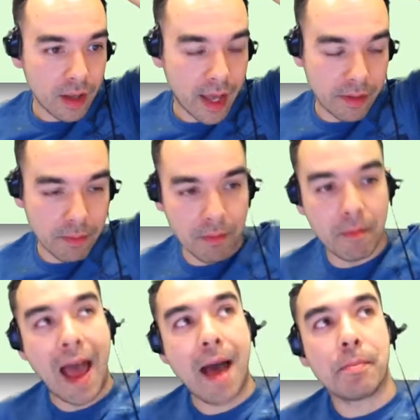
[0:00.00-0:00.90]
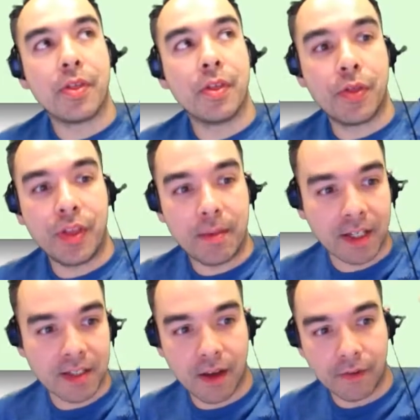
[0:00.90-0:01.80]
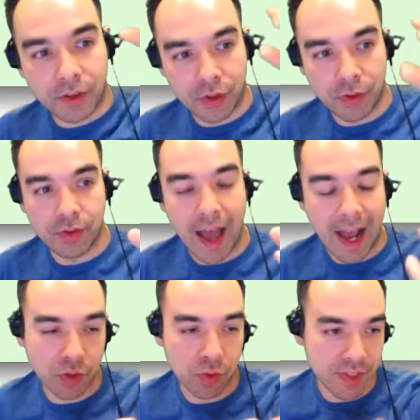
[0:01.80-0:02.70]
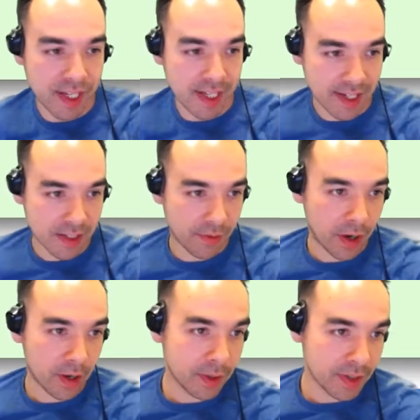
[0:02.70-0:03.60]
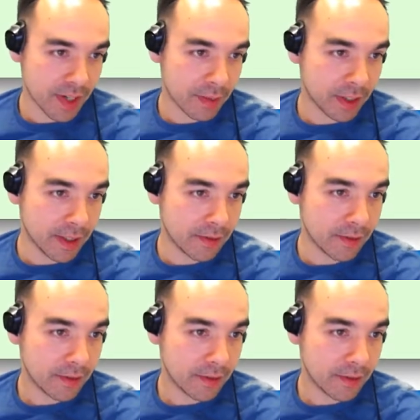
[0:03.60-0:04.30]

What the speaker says: and map the theming stuff to actual CSS variables, I believe.